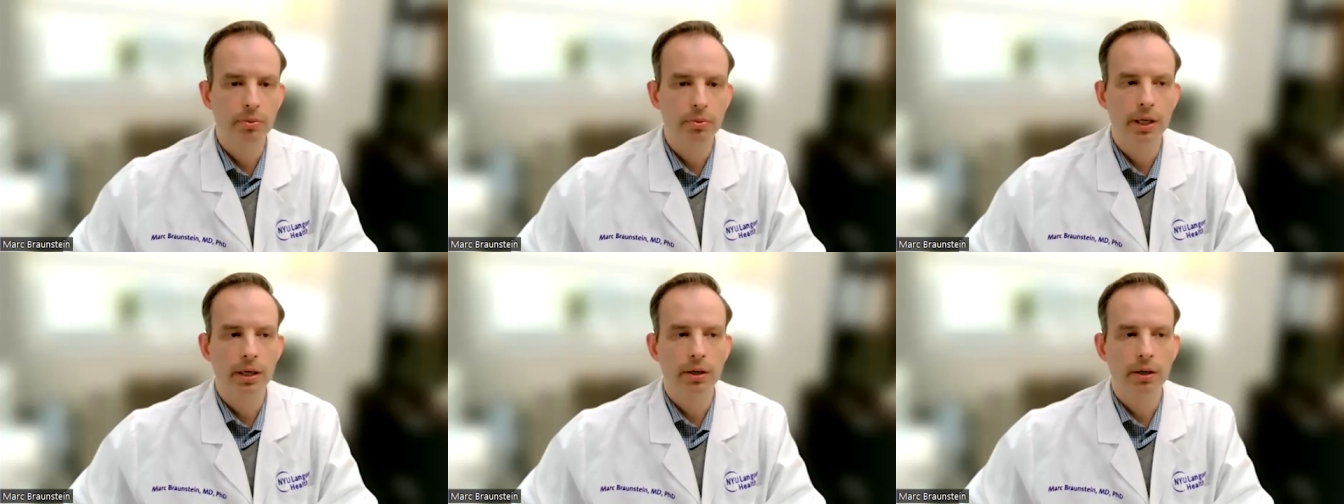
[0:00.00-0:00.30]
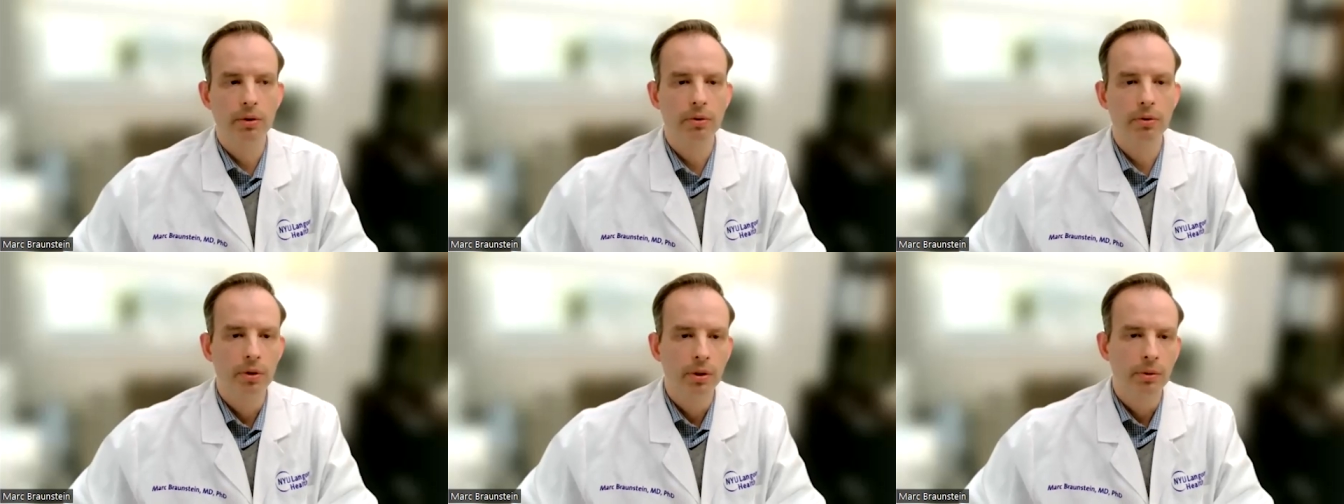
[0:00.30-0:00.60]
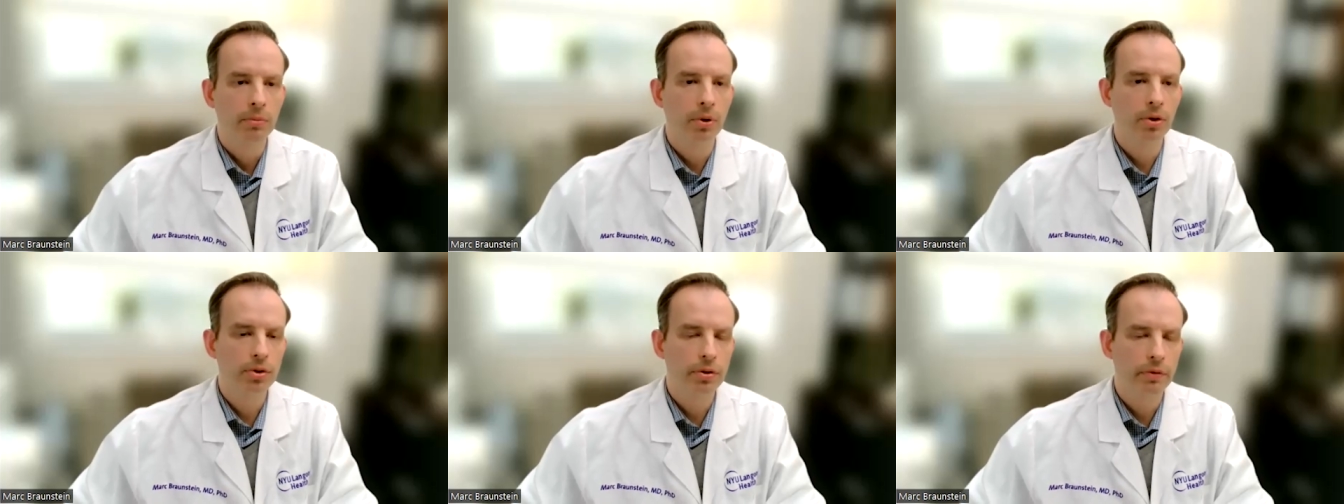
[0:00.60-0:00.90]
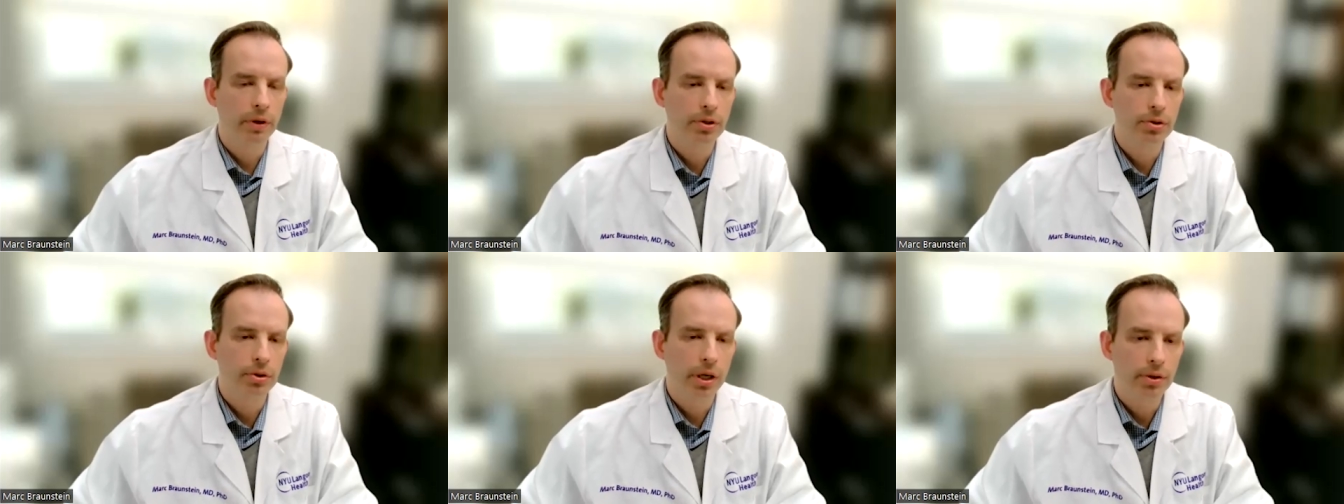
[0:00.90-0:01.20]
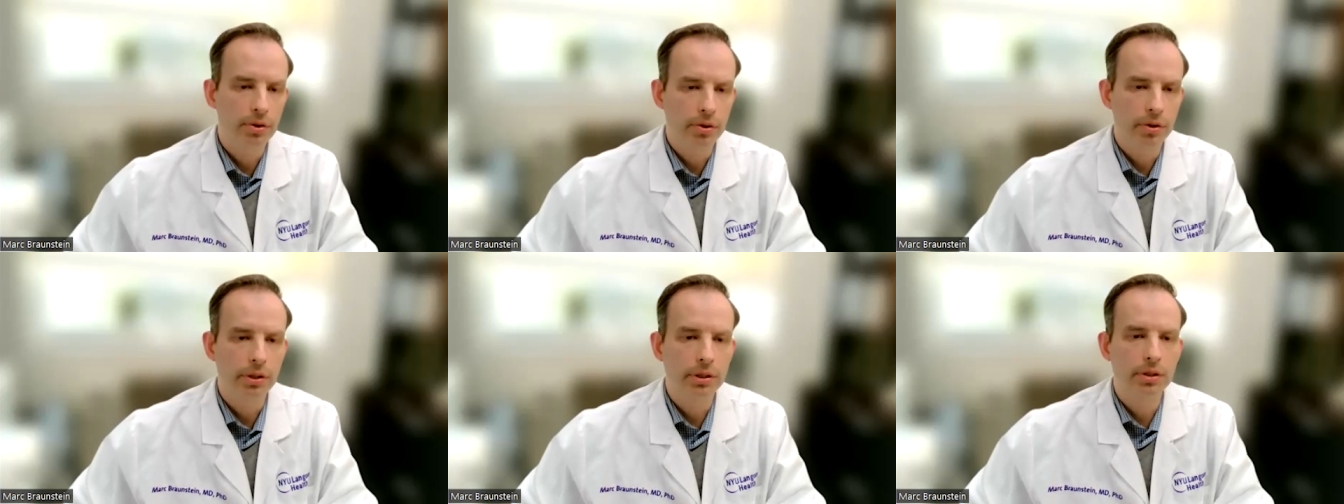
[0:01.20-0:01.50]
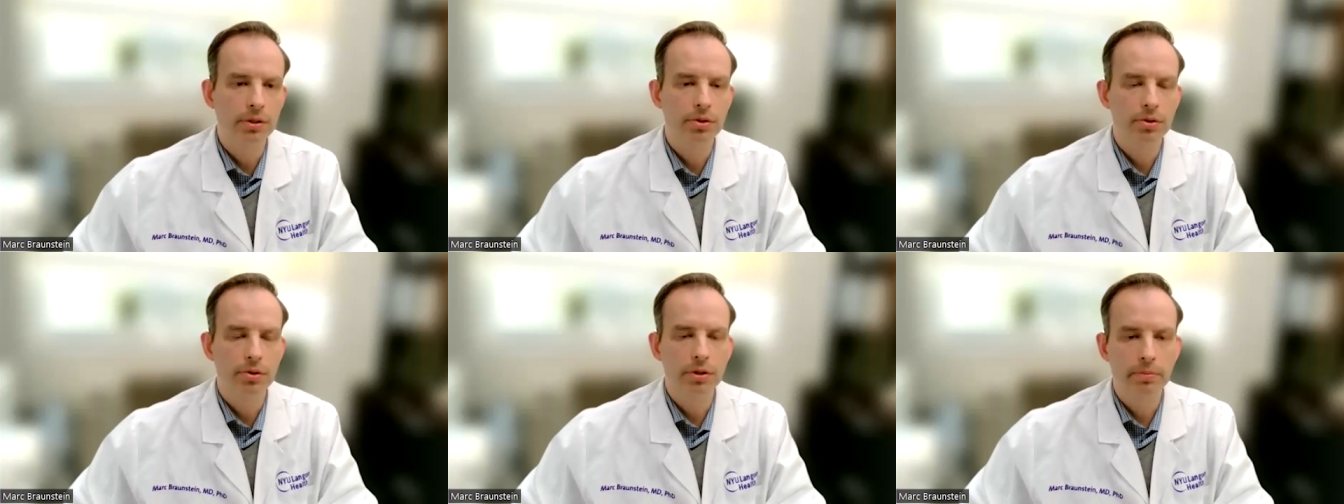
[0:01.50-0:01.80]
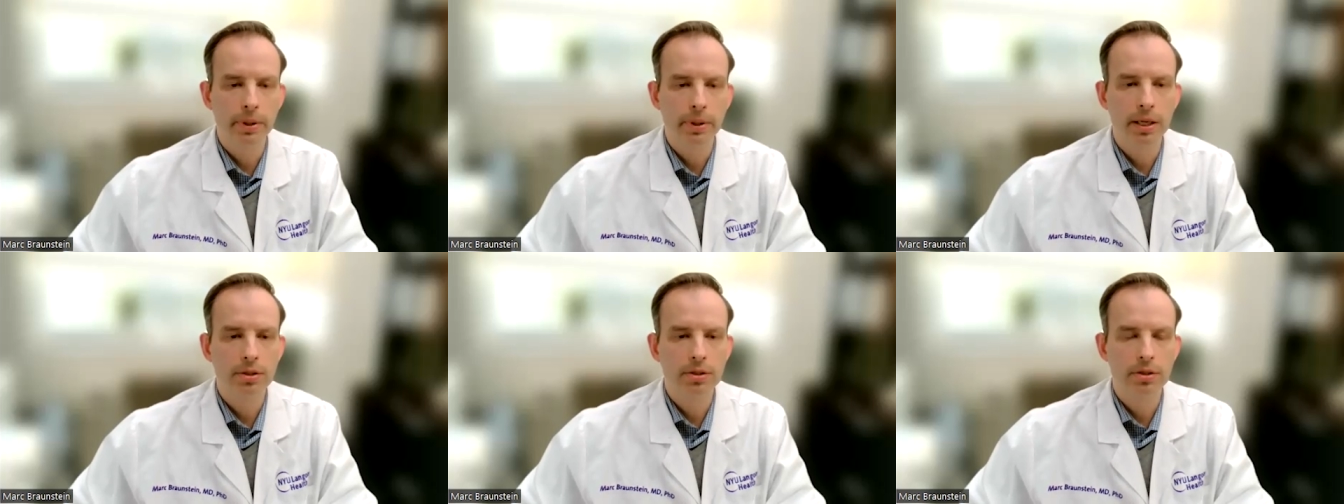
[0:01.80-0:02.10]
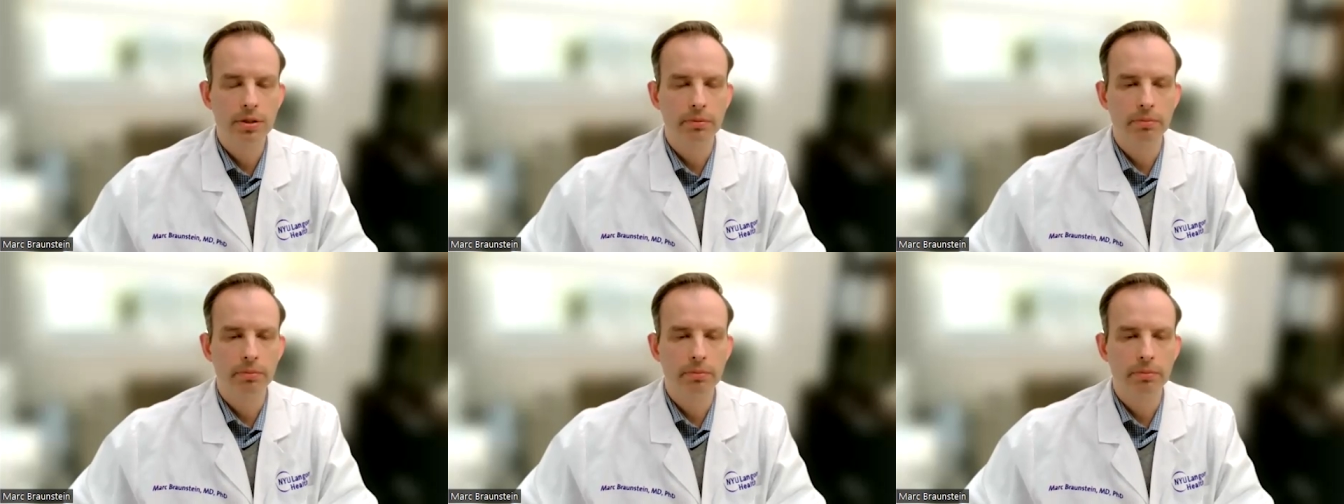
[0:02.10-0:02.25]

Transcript: where most of our trials are industry sponsored,